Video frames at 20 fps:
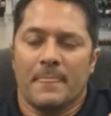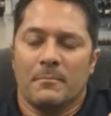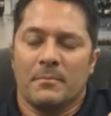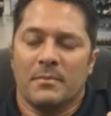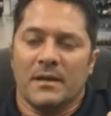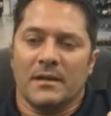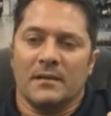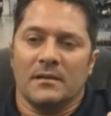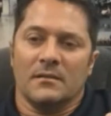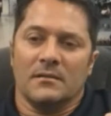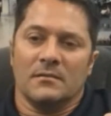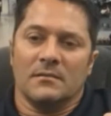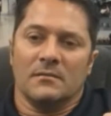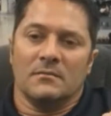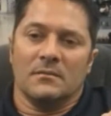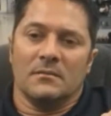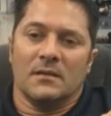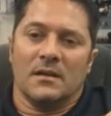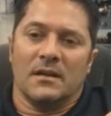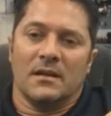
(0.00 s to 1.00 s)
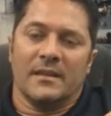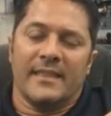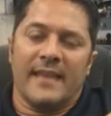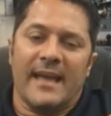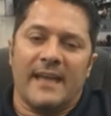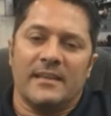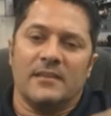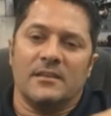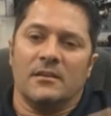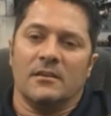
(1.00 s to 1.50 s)
But
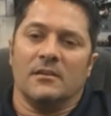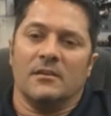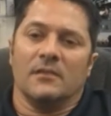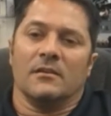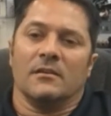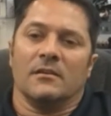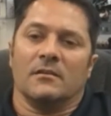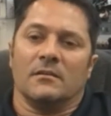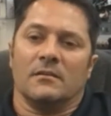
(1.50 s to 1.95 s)
that year,